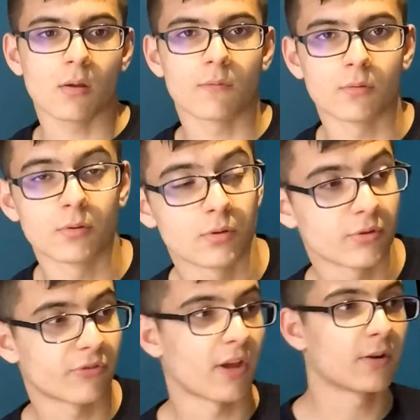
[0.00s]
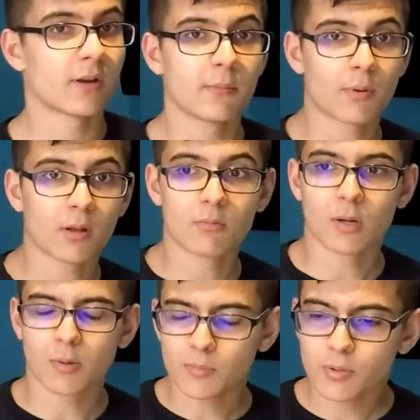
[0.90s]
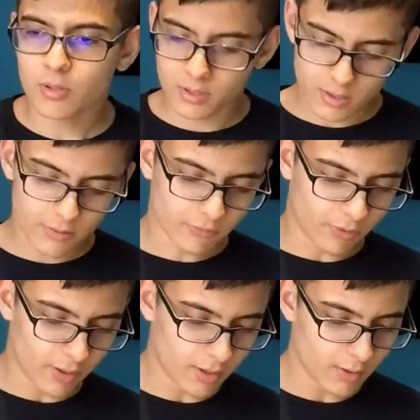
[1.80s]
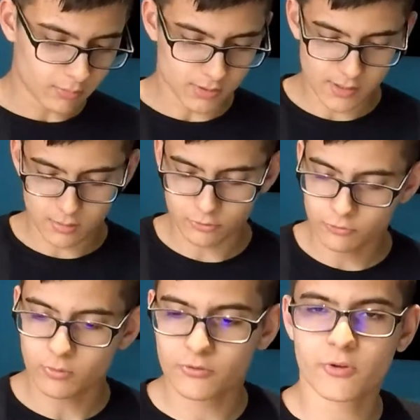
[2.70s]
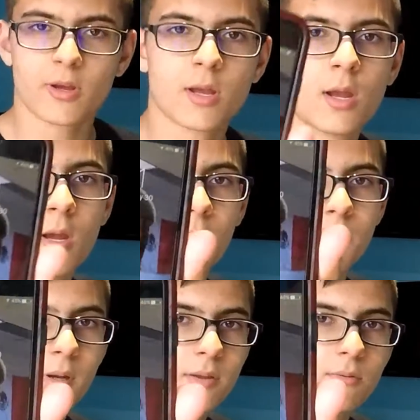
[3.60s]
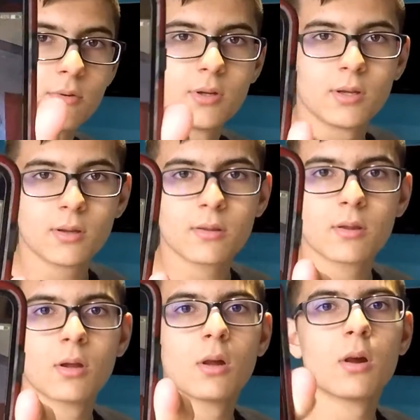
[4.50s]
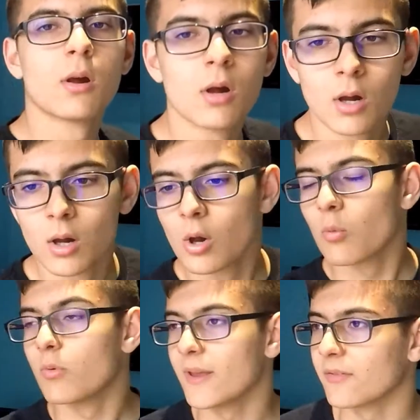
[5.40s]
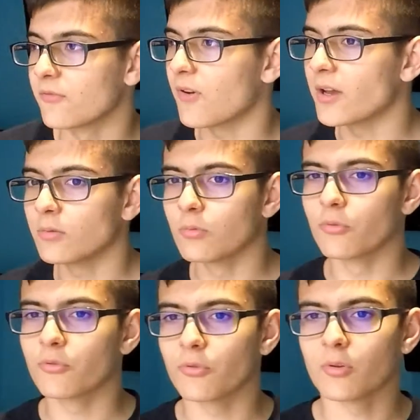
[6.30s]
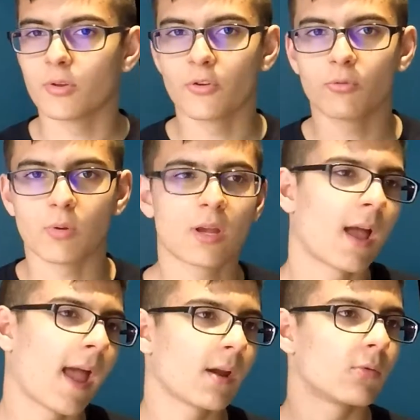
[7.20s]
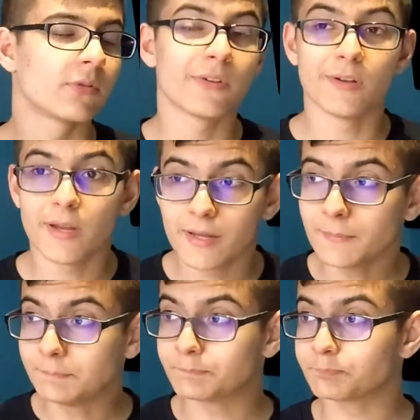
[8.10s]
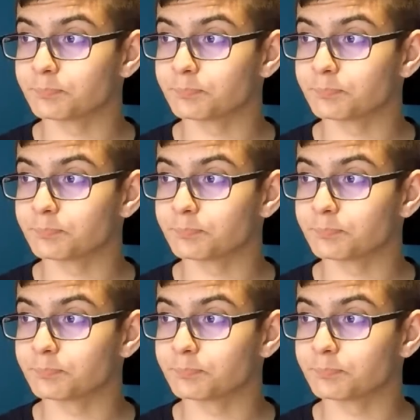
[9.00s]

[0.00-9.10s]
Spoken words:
for Saturday, probably when I'm uploading this. Right now, it's Wednesday, May 30th. We have finals this week. I had one today.